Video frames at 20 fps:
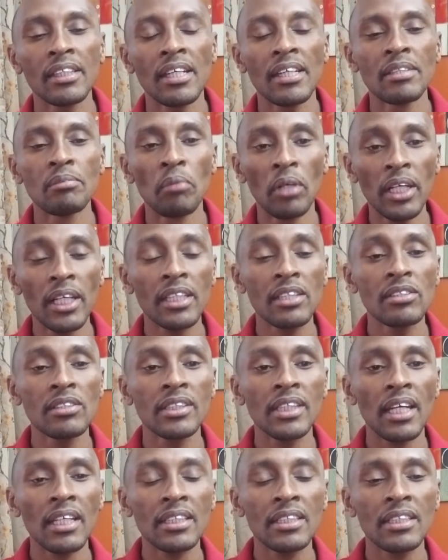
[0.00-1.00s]
molecules
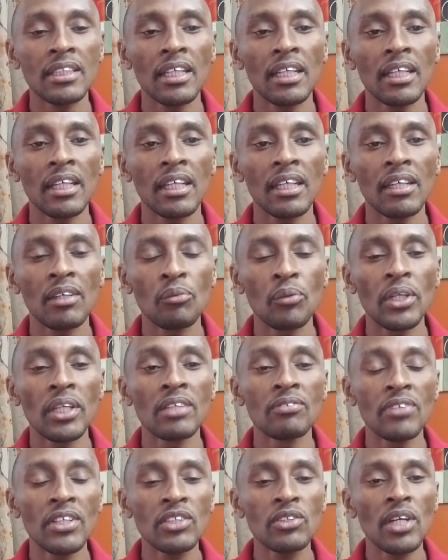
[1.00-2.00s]
that will
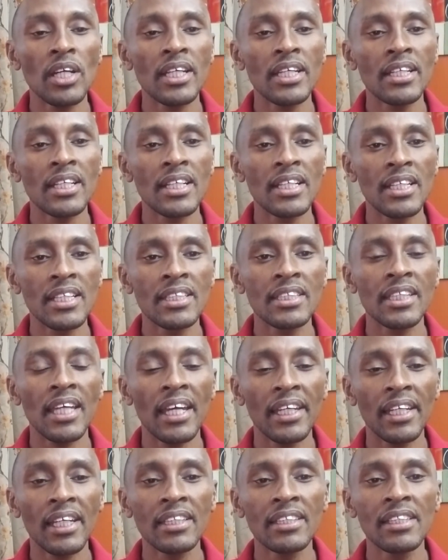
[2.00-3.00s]
eventually release
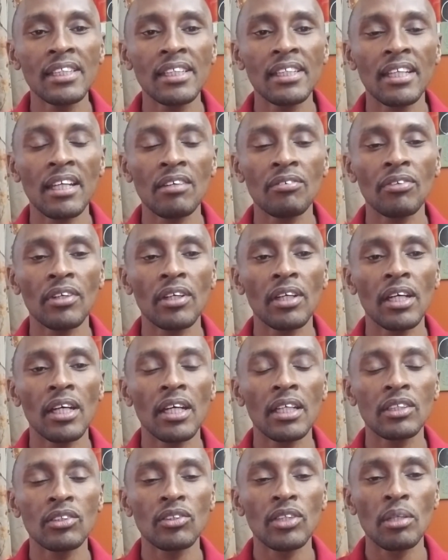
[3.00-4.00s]
energy
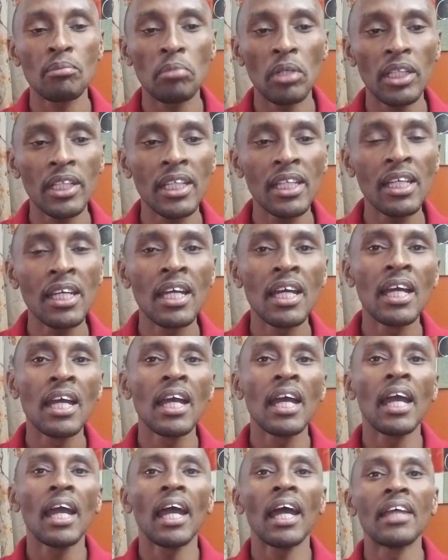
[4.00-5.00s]
to the body.
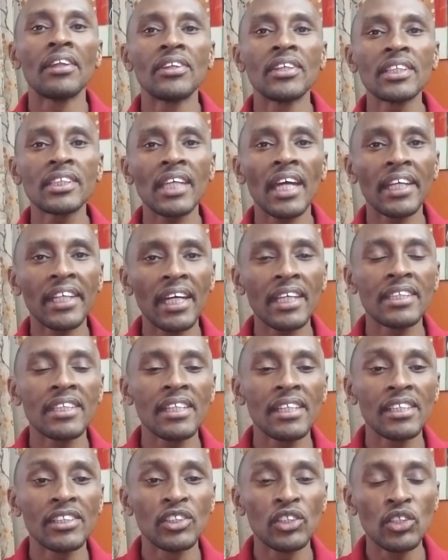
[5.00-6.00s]
And this
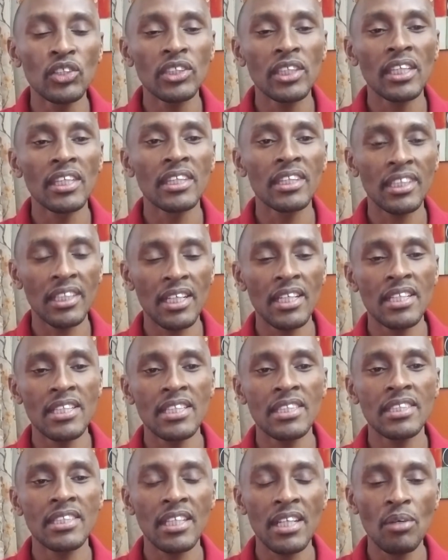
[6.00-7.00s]
energy is used in
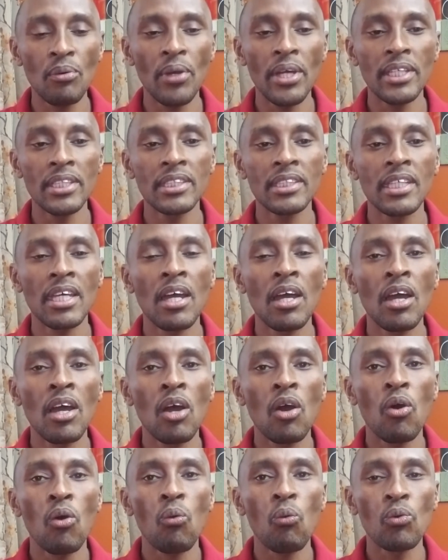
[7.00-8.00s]
three ways.
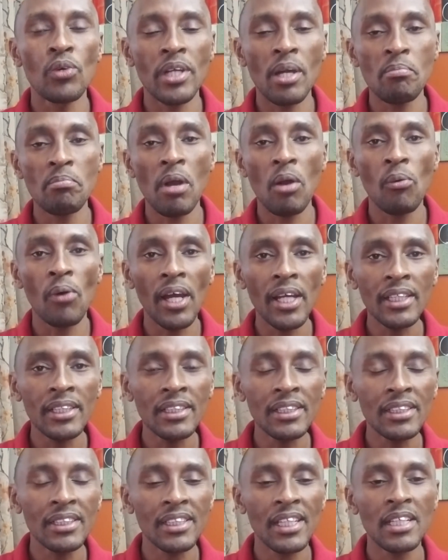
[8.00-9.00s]
Number
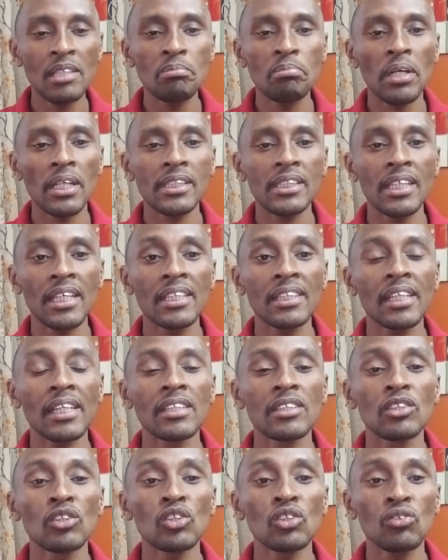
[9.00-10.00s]
one, 10%
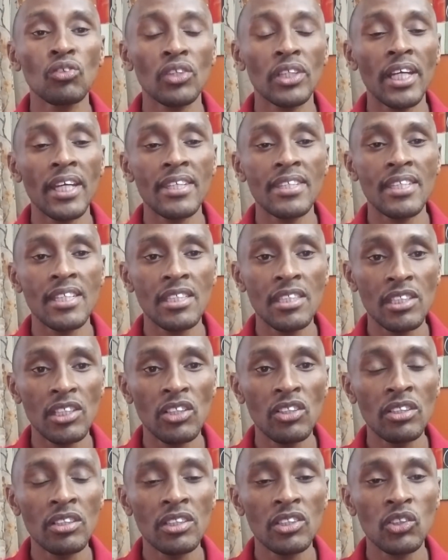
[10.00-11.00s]
is used for
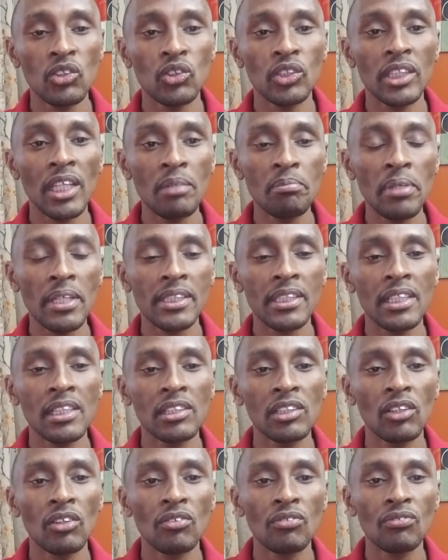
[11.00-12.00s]
digestion. So
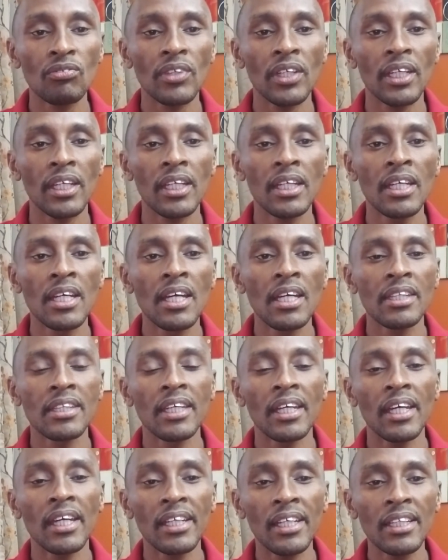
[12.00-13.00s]
10% of
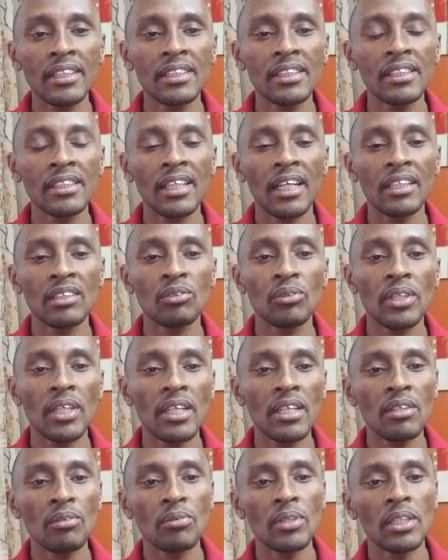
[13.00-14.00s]
the energy that
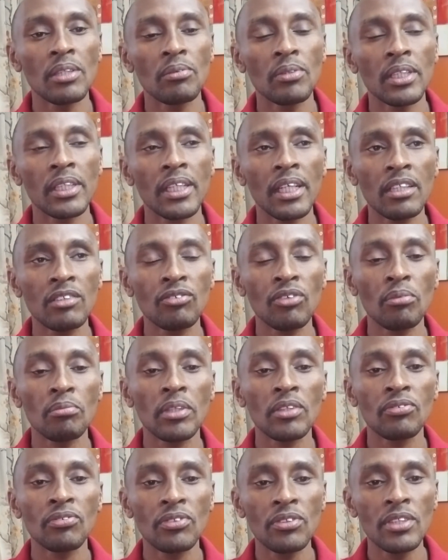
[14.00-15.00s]
we get from
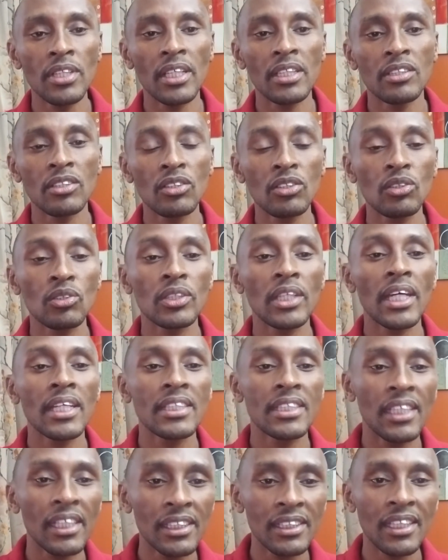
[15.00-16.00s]
the food is used to
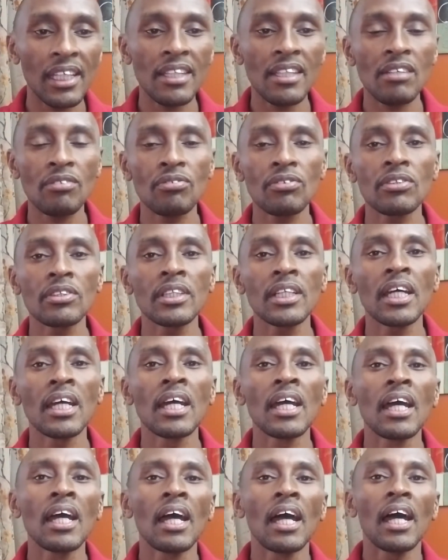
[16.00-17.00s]
digest other food.
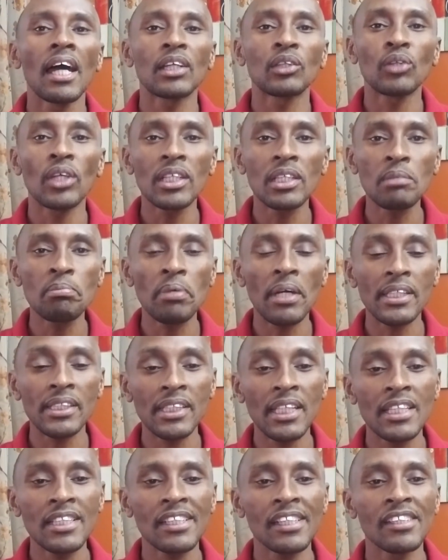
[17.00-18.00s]

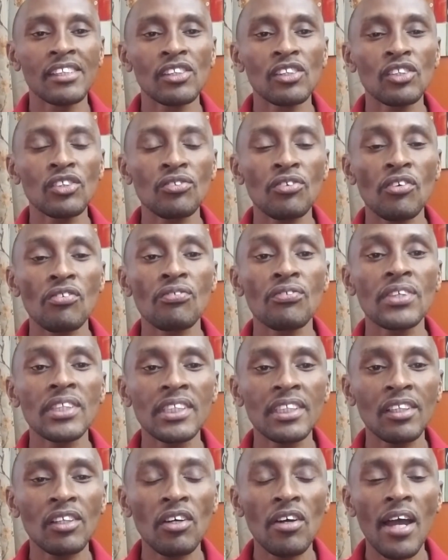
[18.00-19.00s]
20% is used for
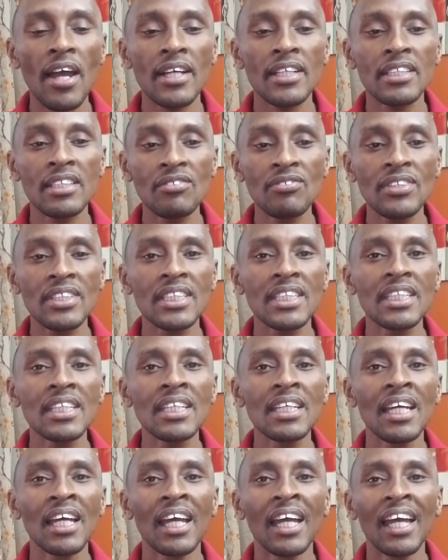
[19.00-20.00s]
physical
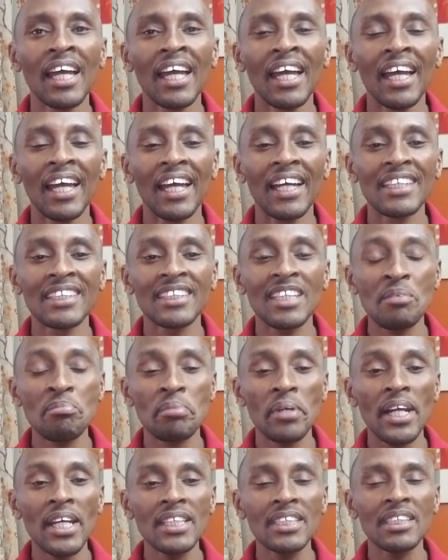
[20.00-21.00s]
activity, And
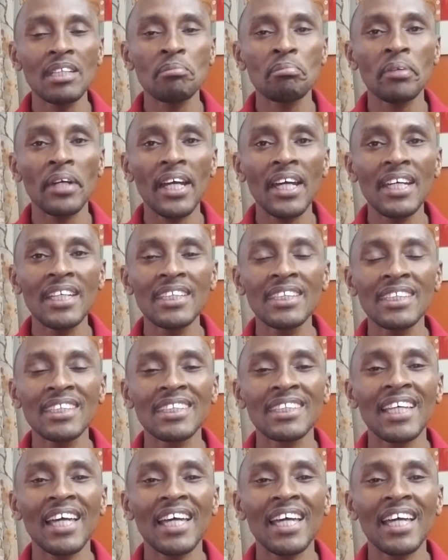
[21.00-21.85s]
surprise, surprise, the